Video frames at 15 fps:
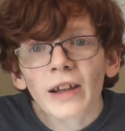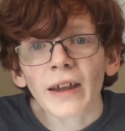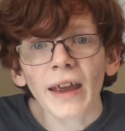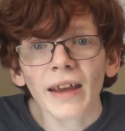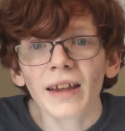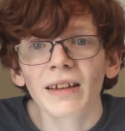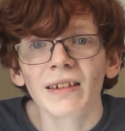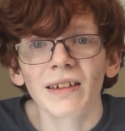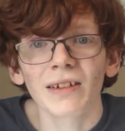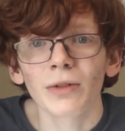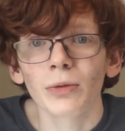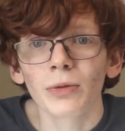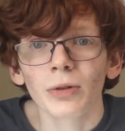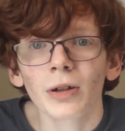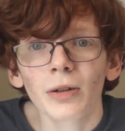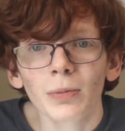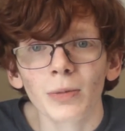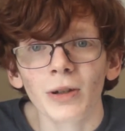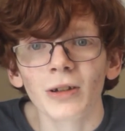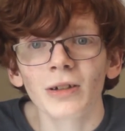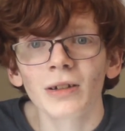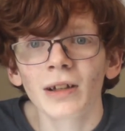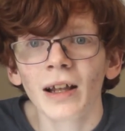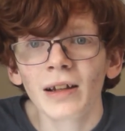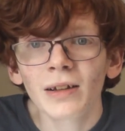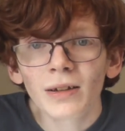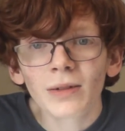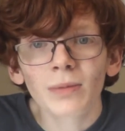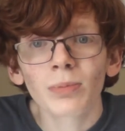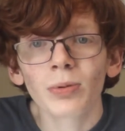days until Christmas.
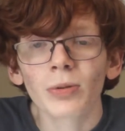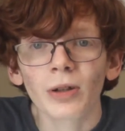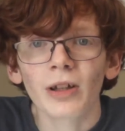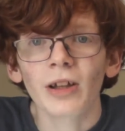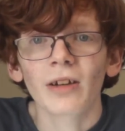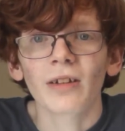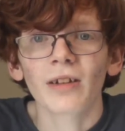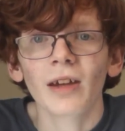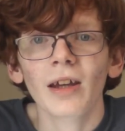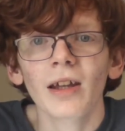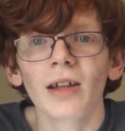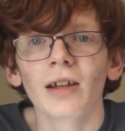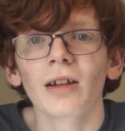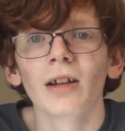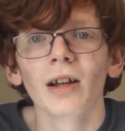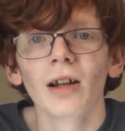That's pretty insane.